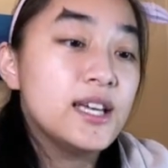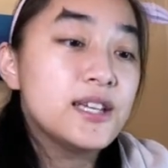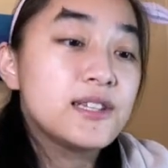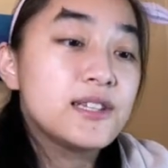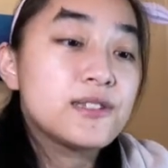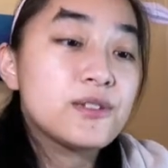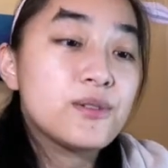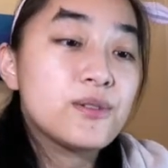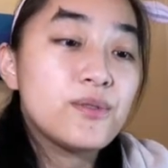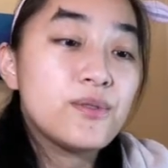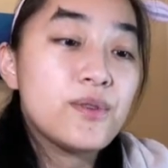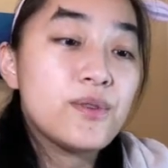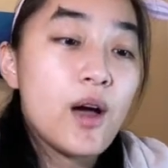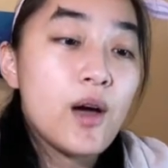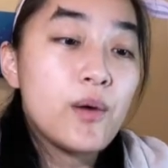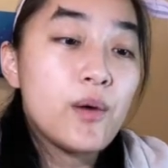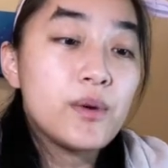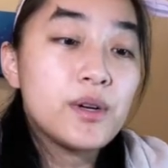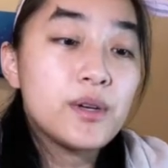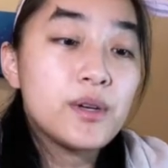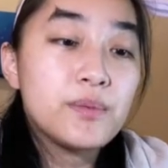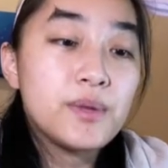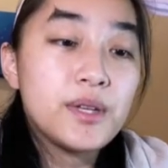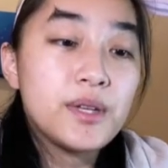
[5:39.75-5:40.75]
So if I
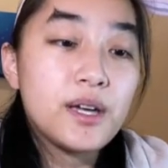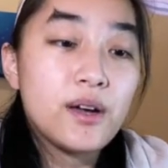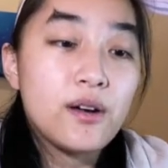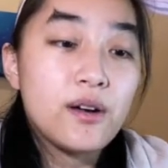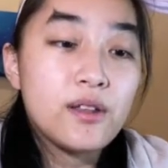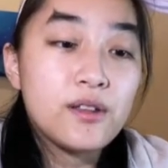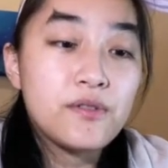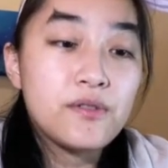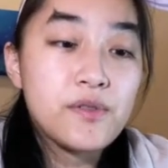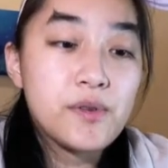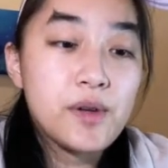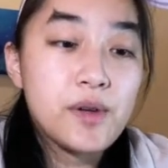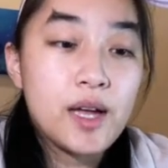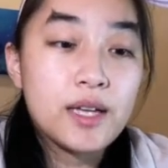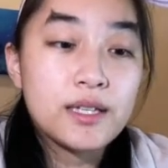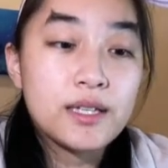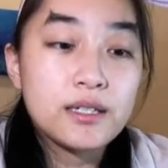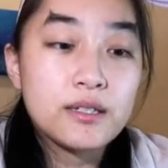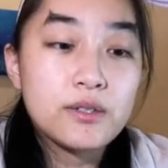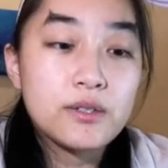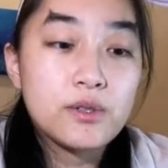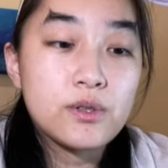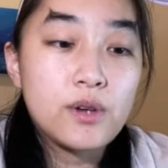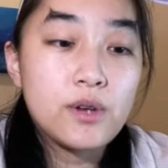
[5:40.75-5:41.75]
want to play all the frames, I
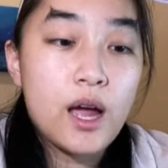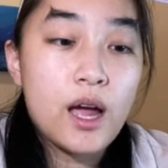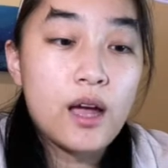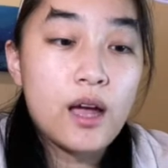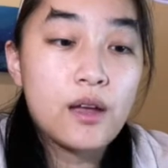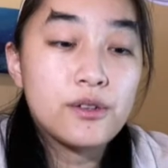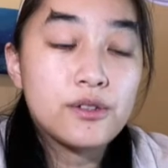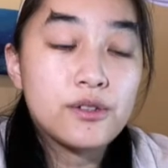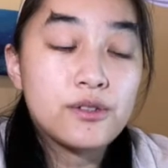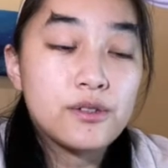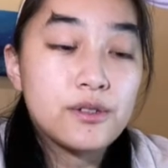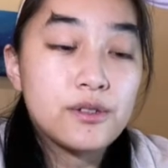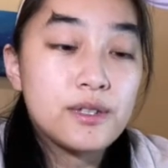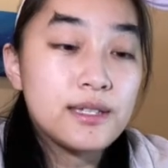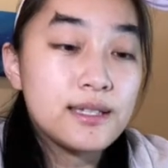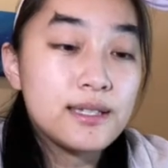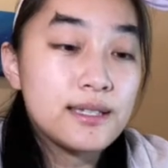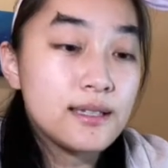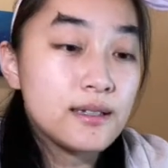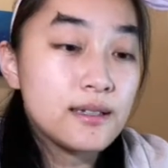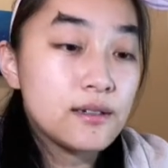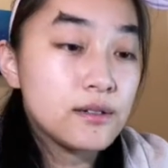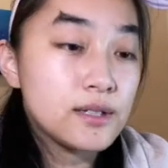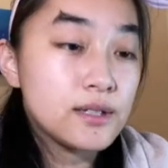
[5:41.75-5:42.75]
just drop this
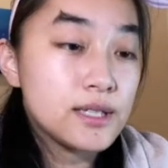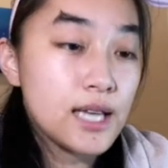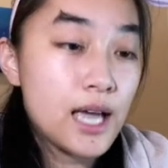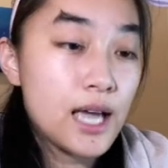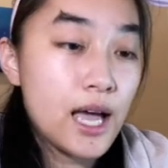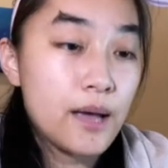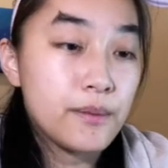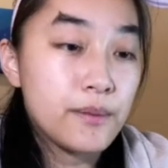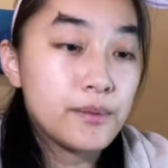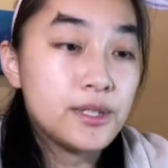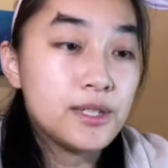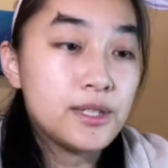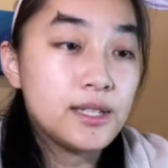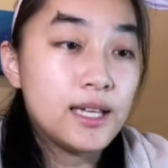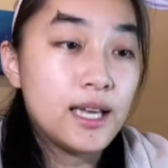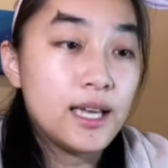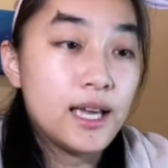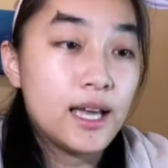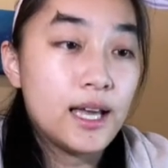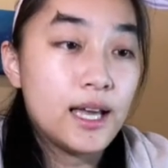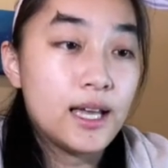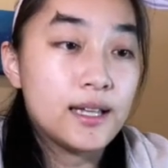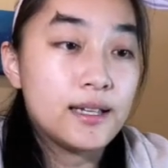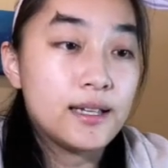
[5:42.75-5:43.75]
little tab to the
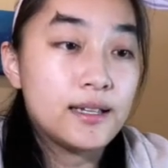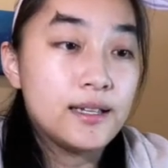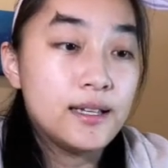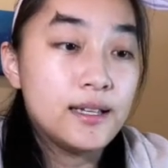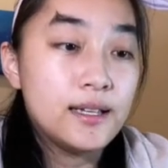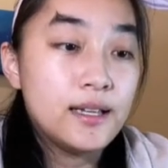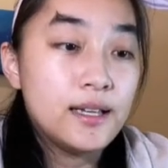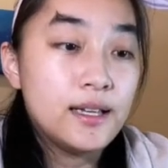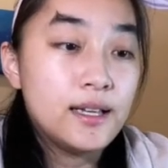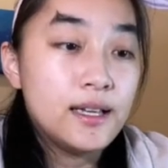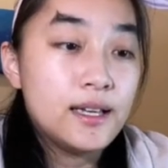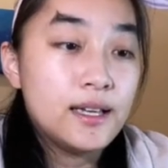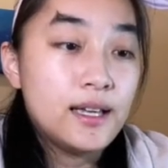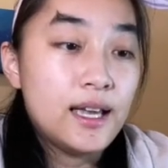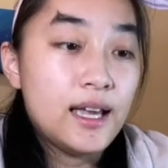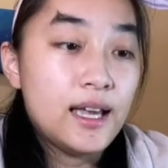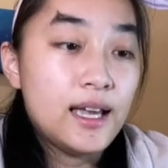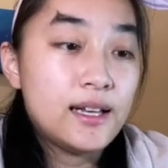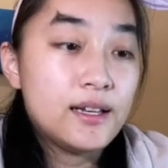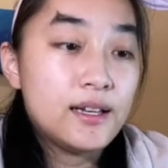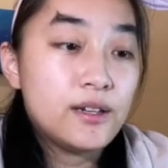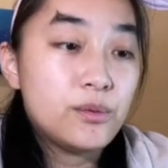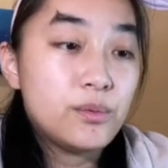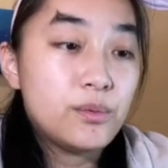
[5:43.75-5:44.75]
end
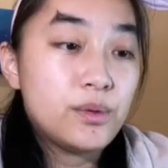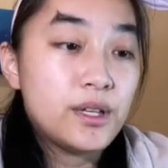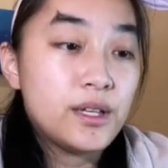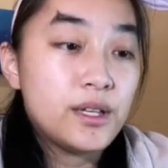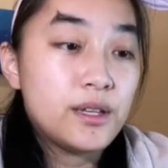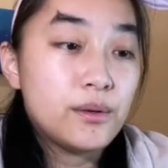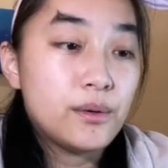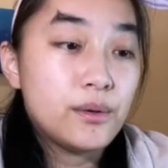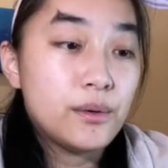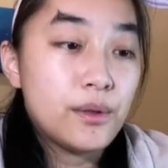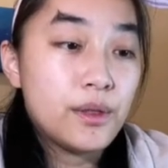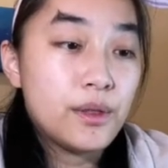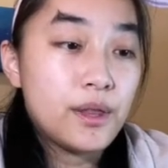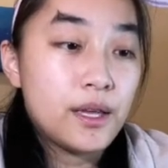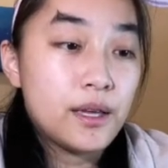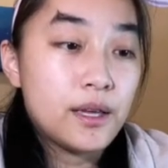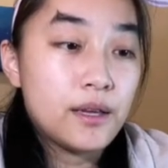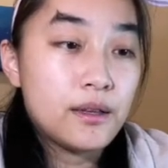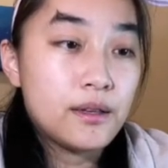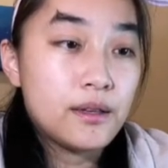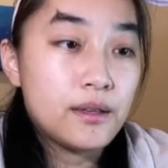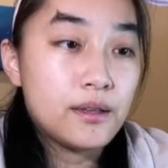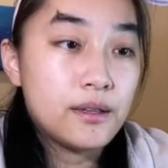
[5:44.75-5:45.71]
and it'll play the whole thing.